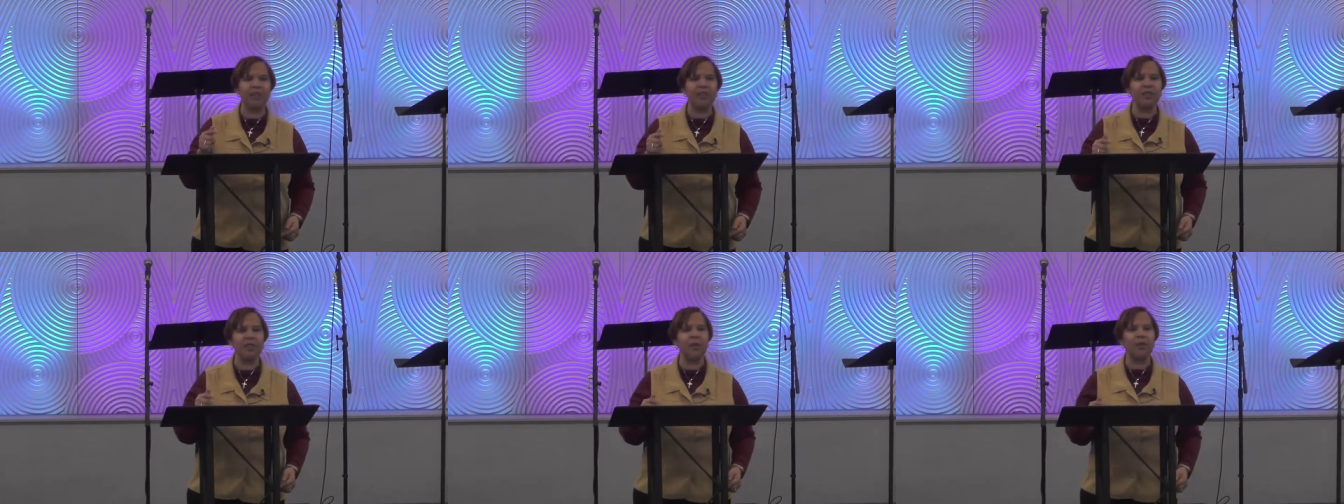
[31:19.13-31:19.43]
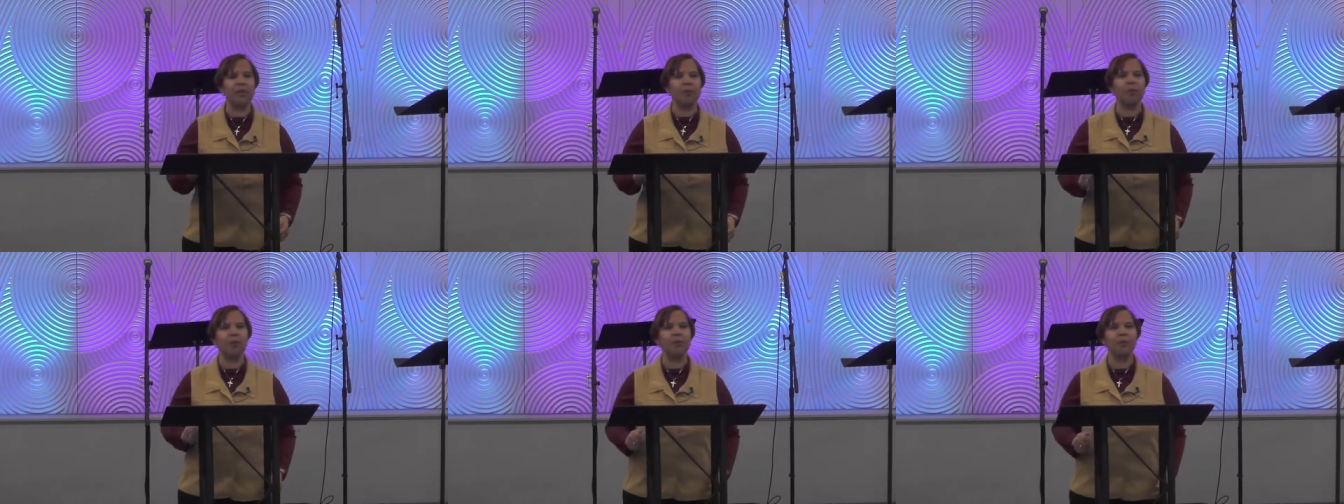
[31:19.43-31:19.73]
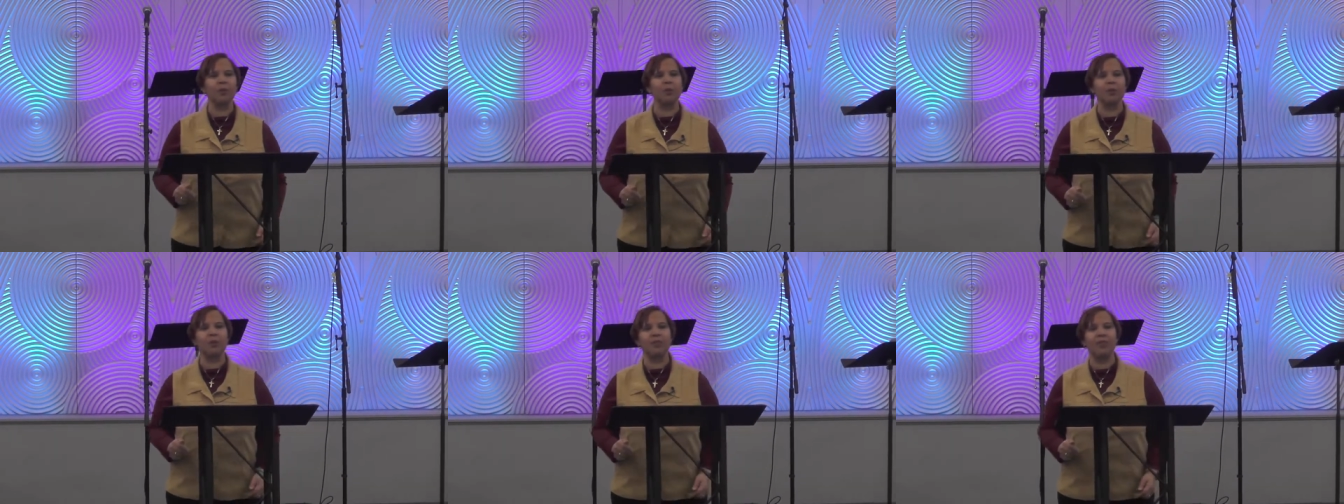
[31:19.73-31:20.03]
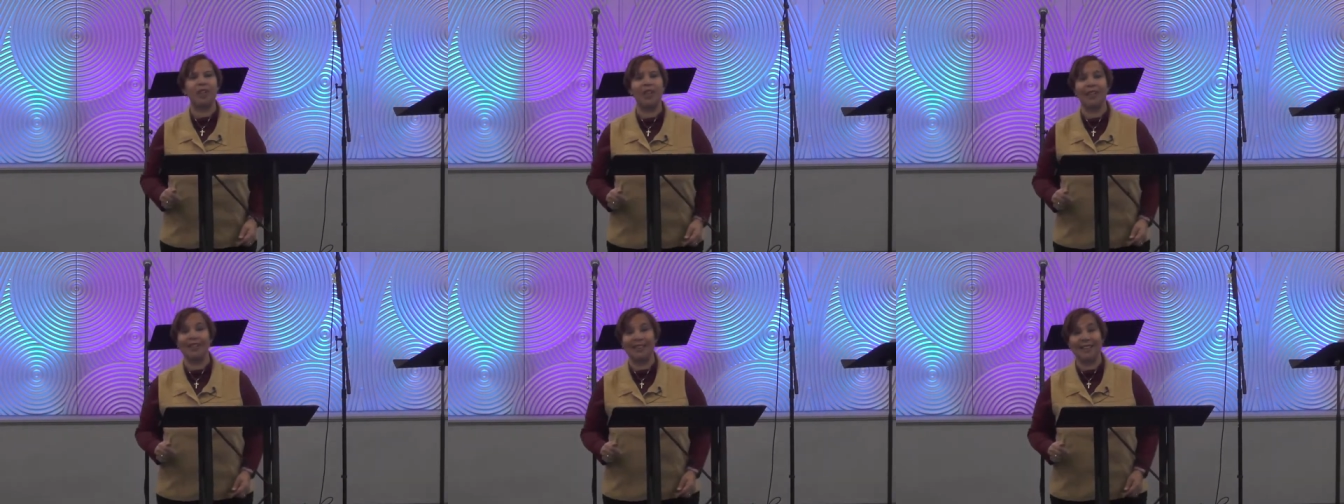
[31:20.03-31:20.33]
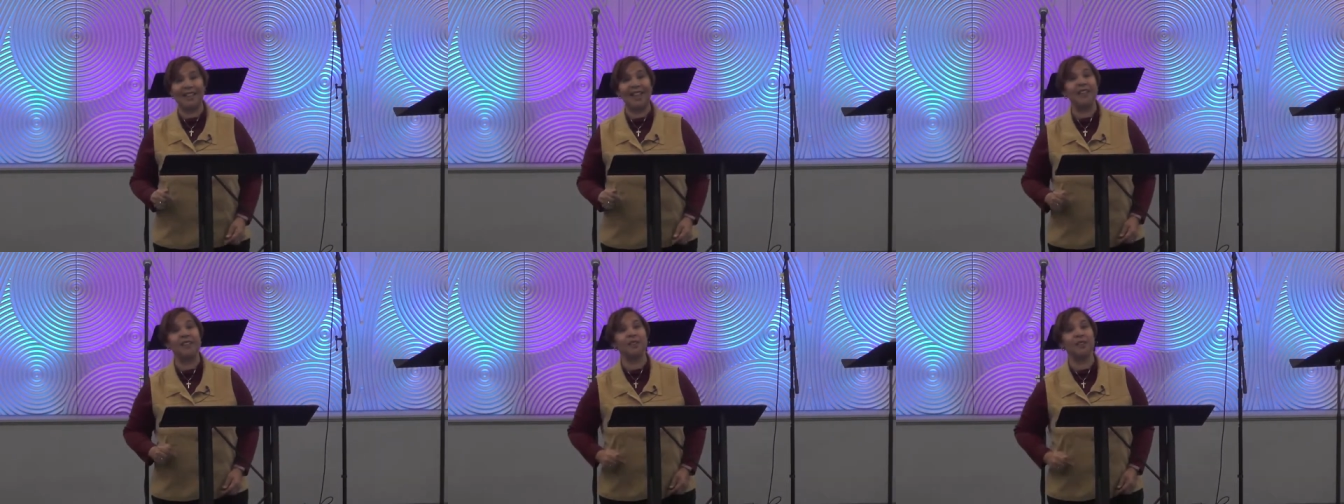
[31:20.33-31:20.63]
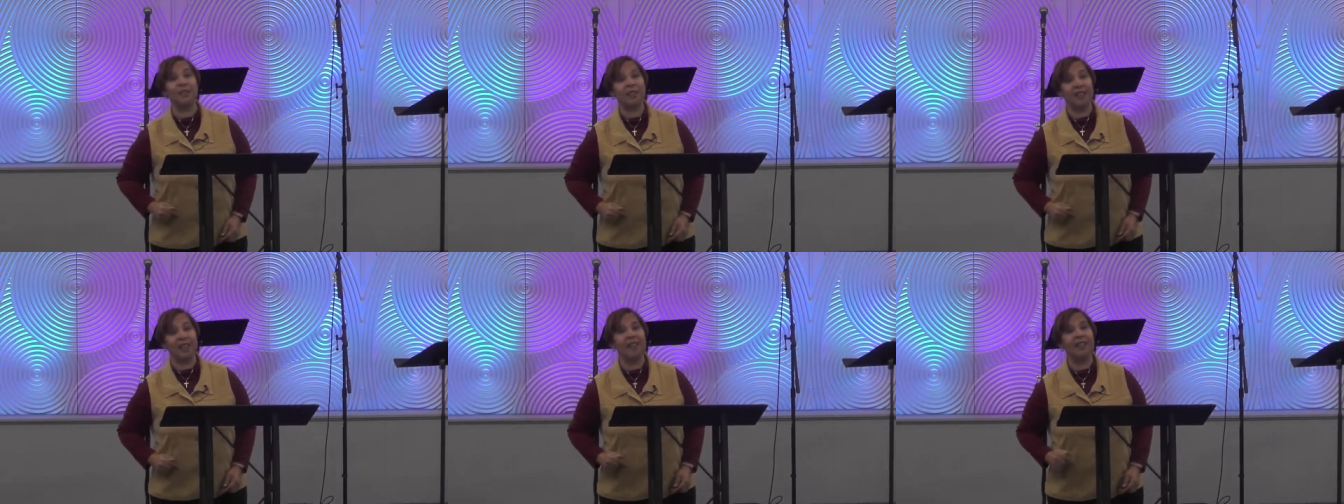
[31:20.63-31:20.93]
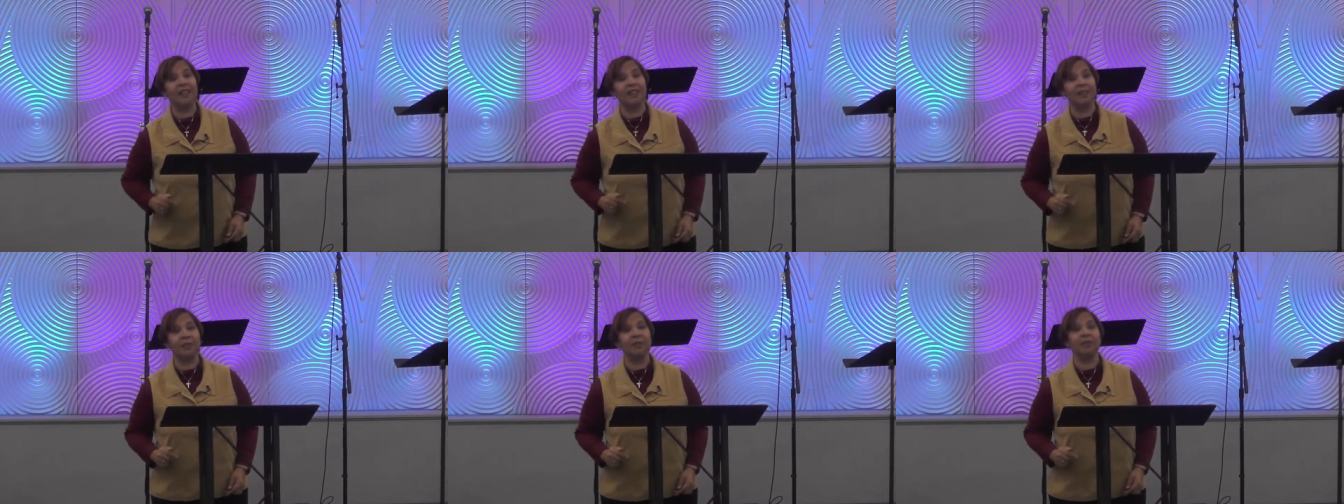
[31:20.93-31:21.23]
into the throne room of God. And I do say
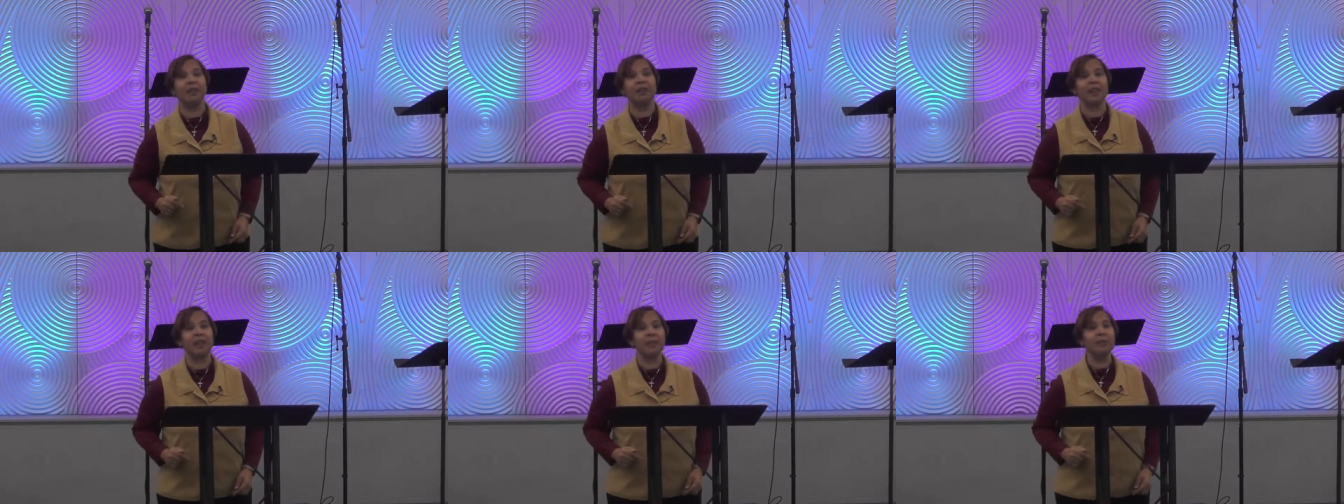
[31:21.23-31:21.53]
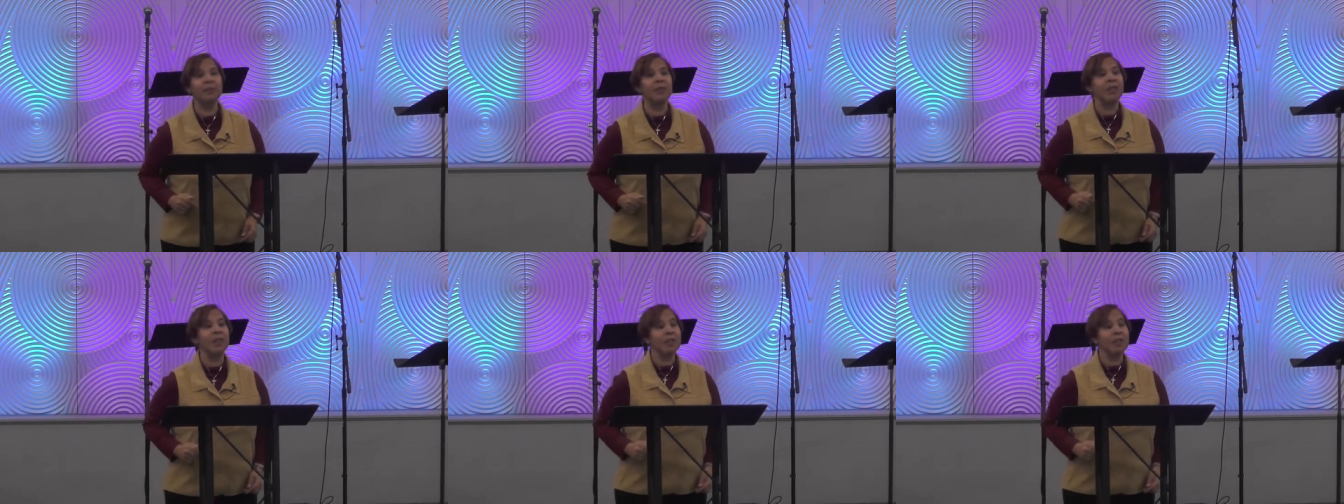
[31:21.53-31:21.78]
literally.